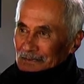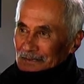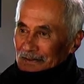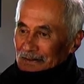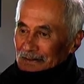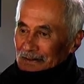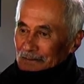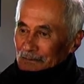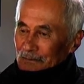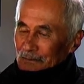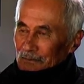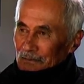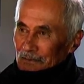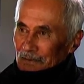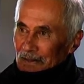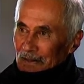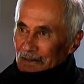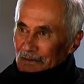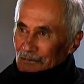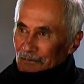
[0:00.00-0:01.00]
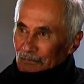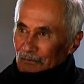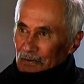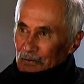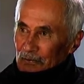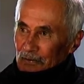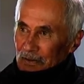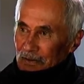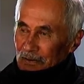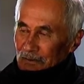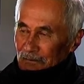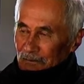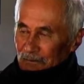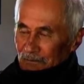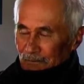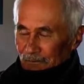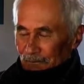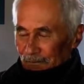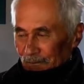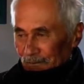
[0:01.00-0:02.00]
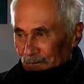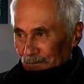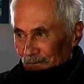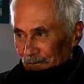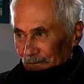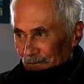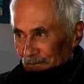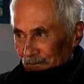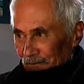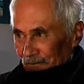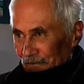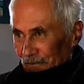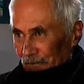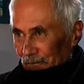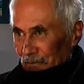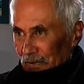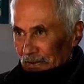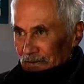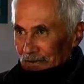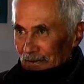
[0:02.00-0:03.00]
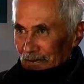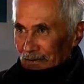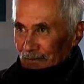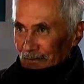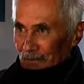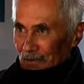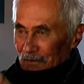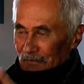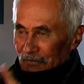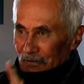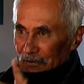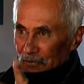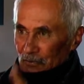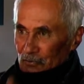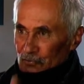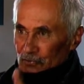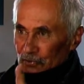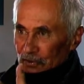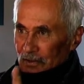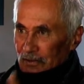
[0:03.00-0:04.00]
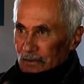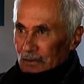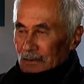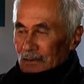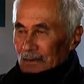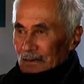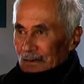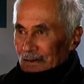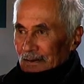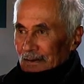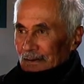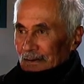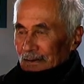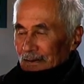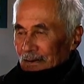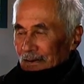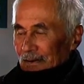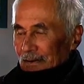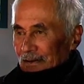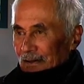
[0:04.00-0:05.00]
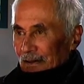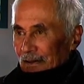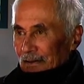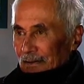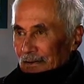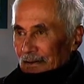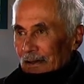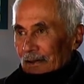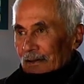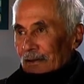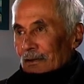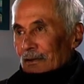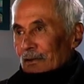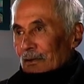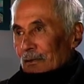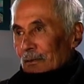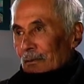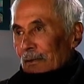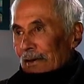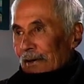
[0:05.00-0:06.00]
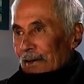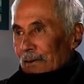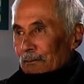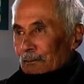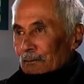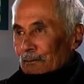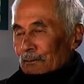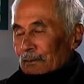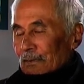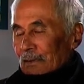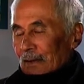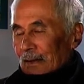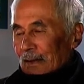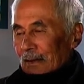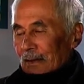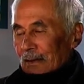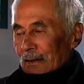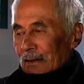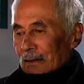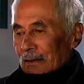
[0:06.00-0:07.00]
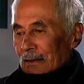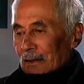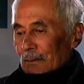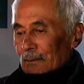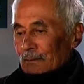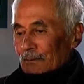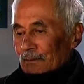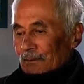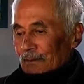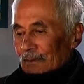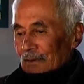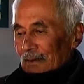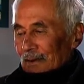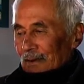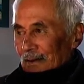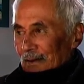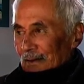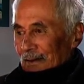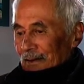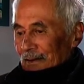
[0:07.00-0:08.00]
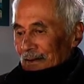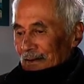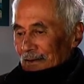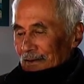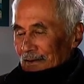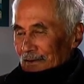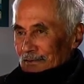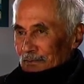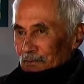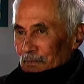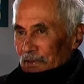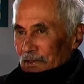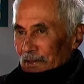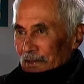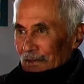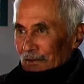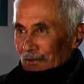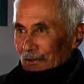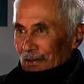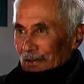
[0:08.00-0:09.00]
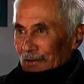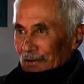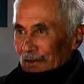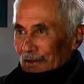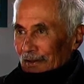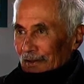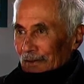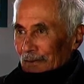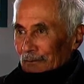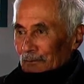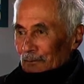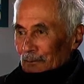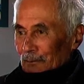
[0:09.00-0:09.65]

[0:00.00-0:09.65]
They had the ferry from Picton, the ferry train, going down into Blenheim. And this particular night they had a